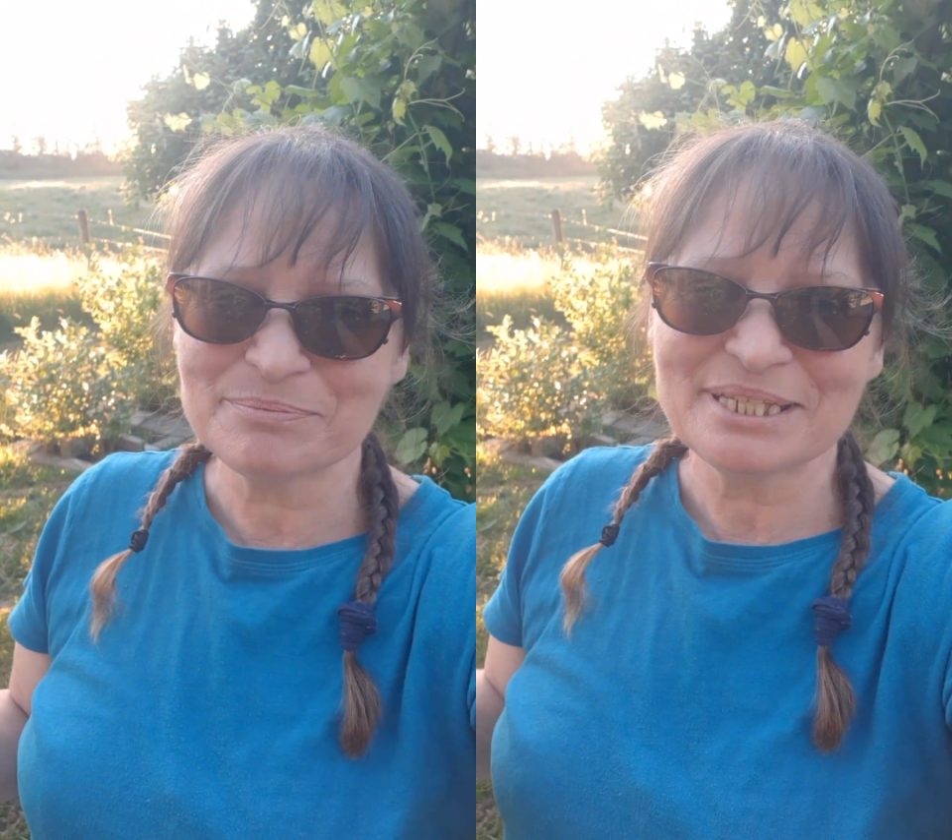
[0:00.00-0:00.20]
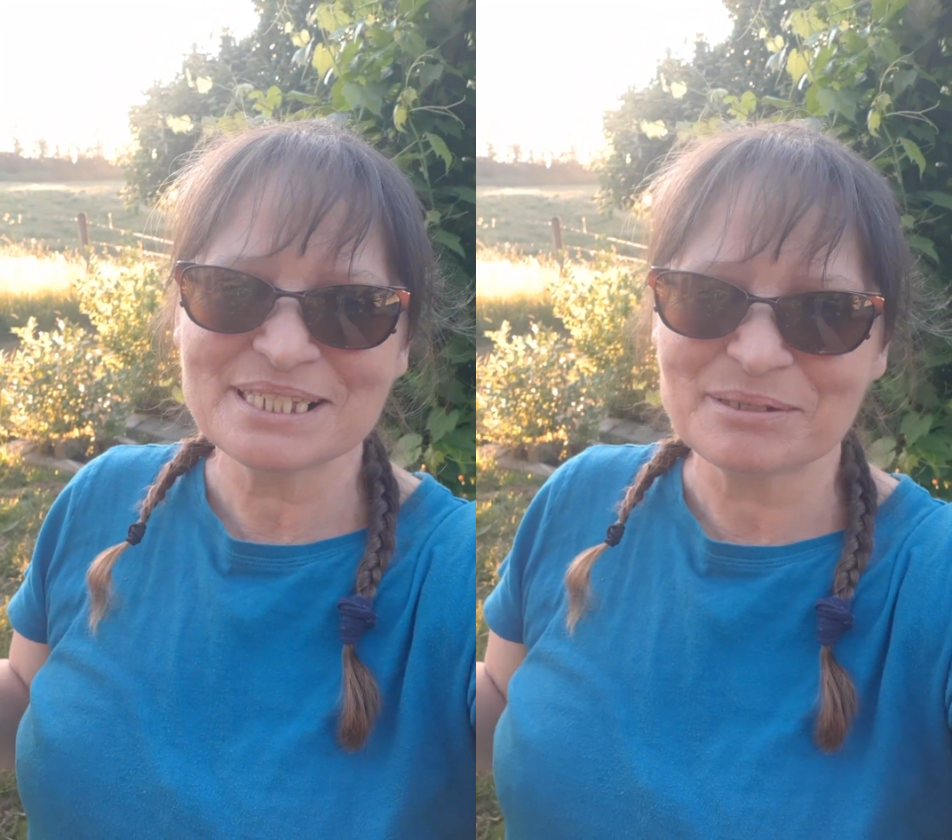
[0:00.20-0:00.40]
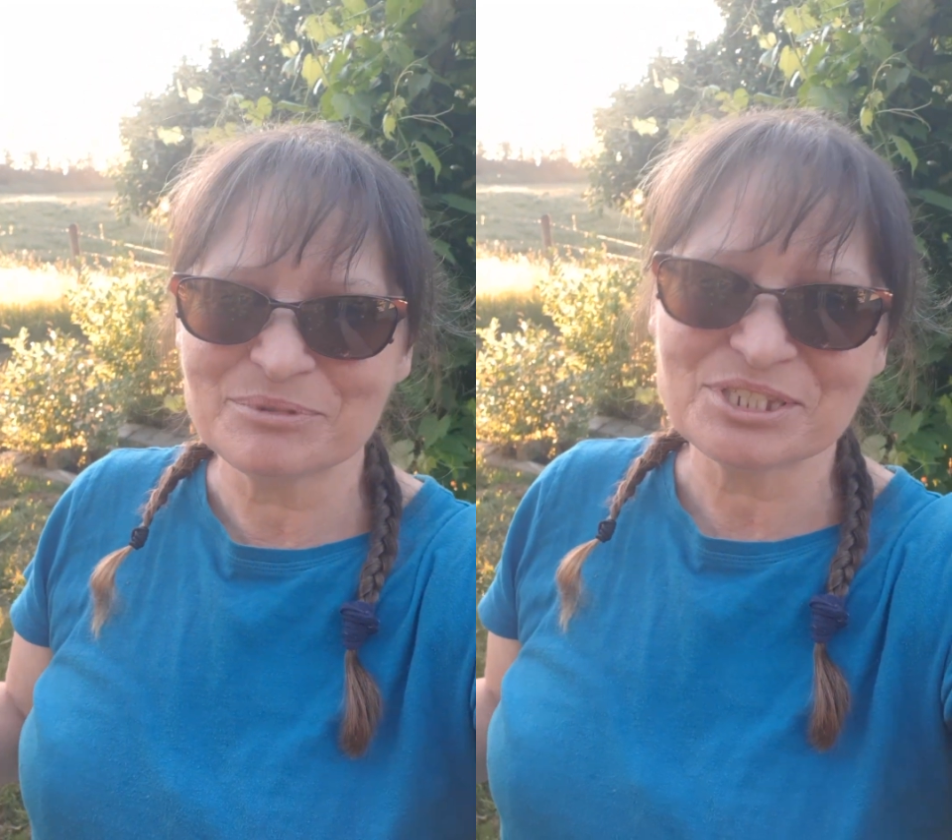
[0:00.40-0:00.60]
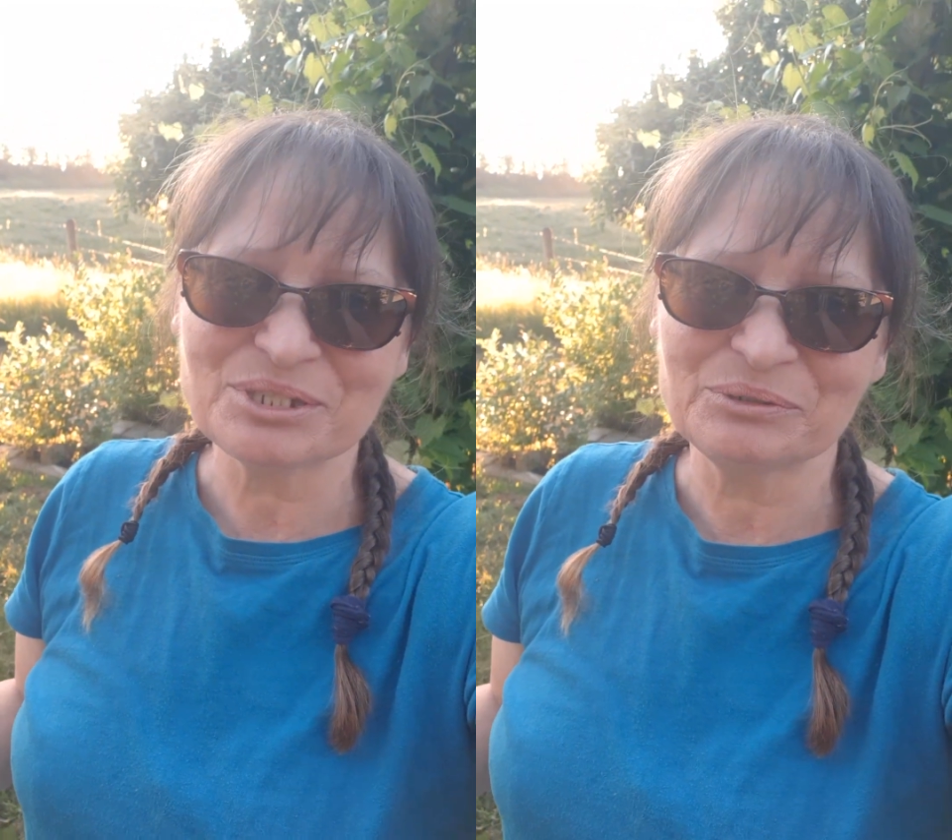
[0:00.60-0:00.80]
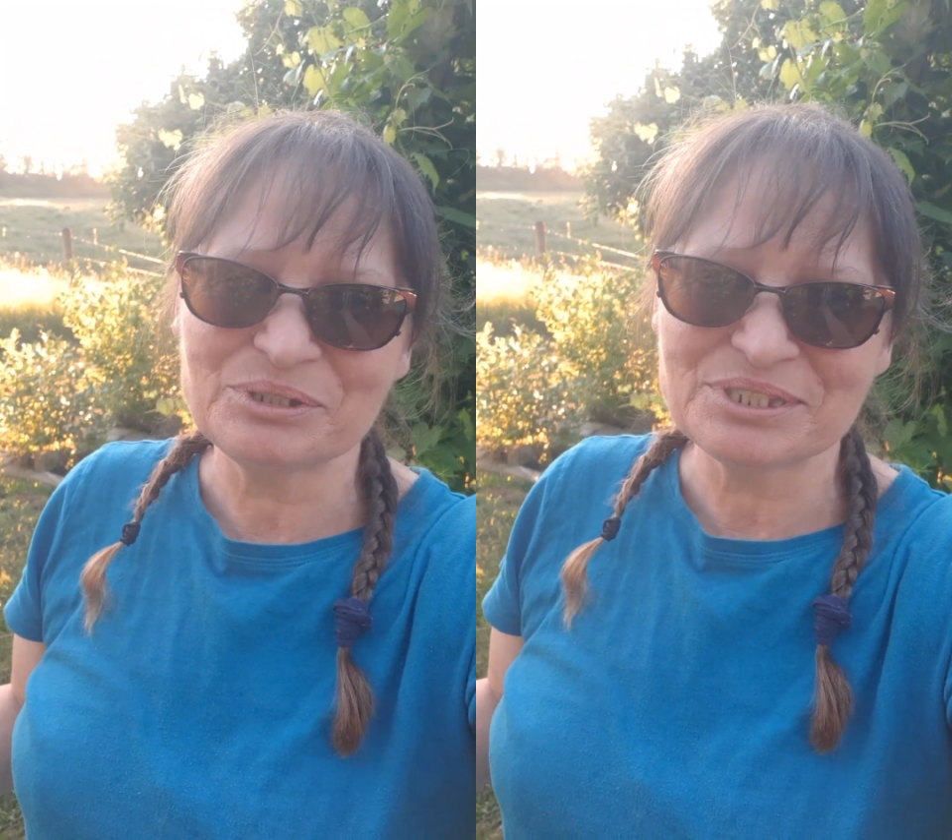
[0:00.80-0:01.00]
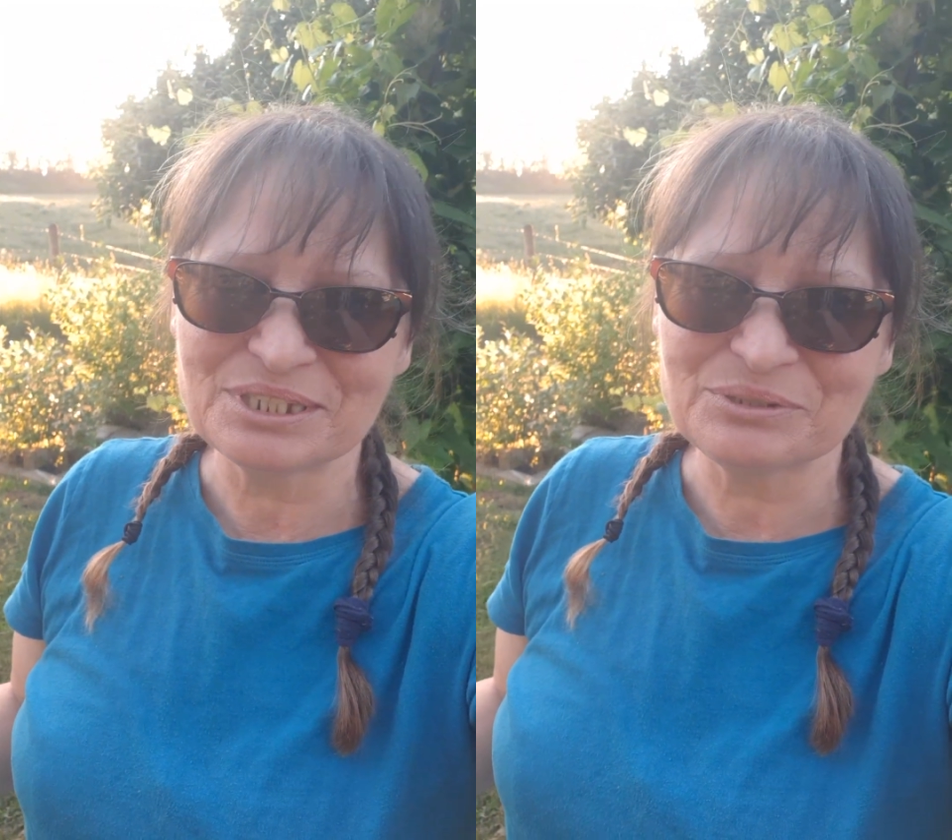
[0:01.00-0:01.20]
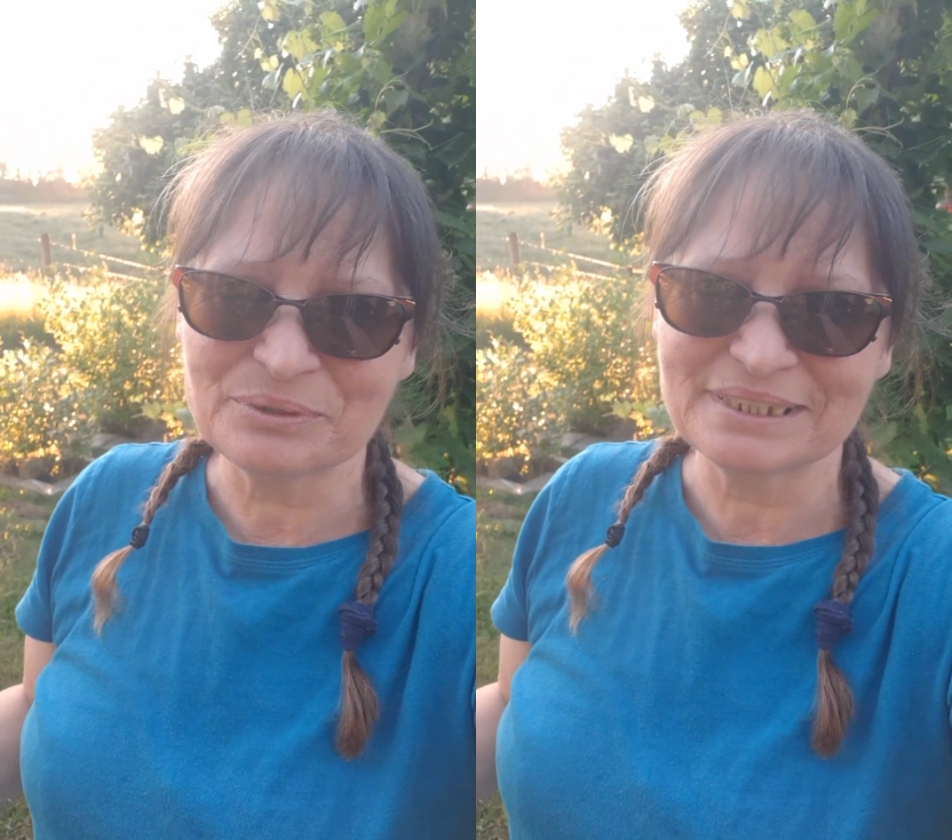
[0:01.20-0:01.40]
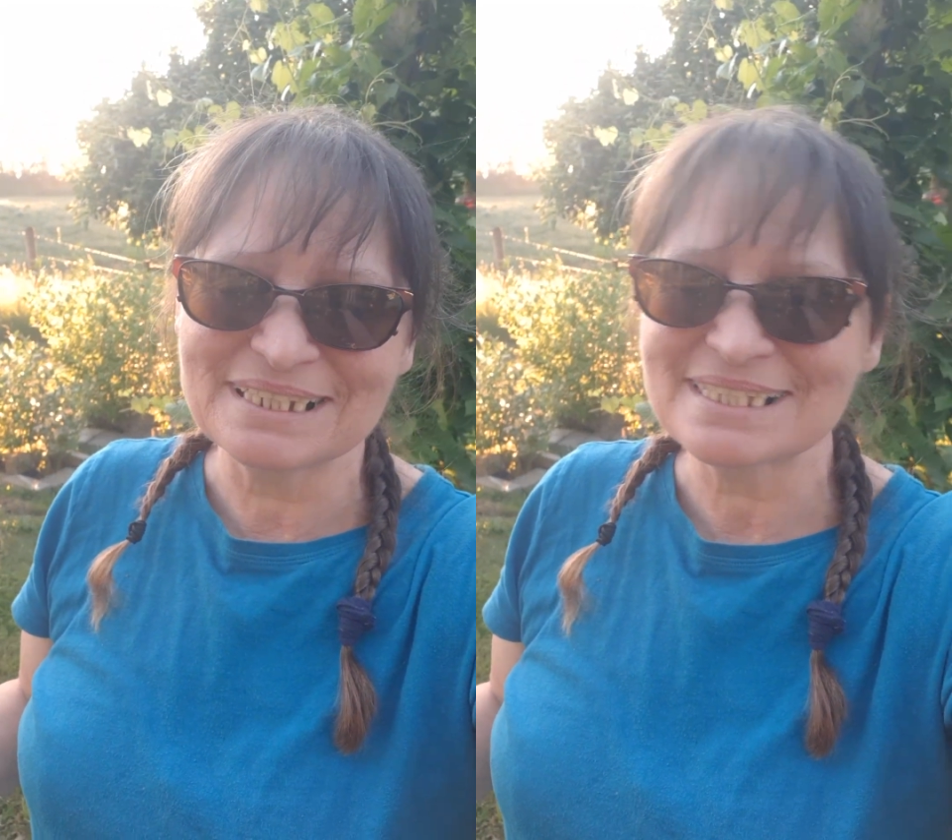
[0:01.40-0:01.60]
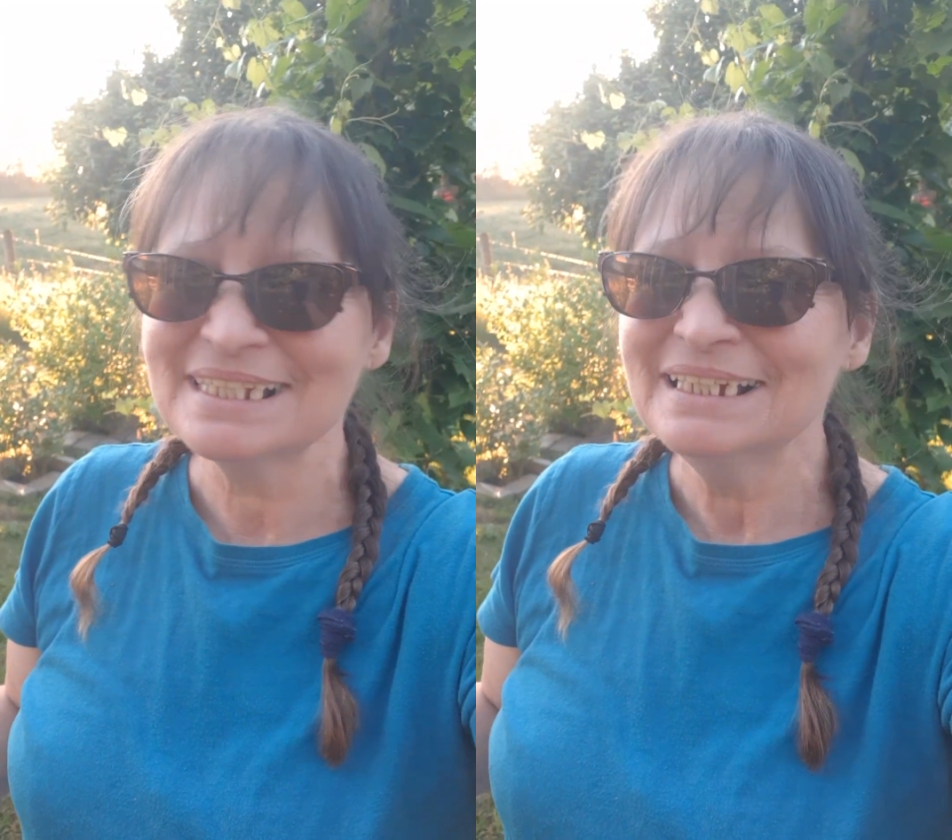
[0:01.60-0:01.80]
because I'm just so used to doing this.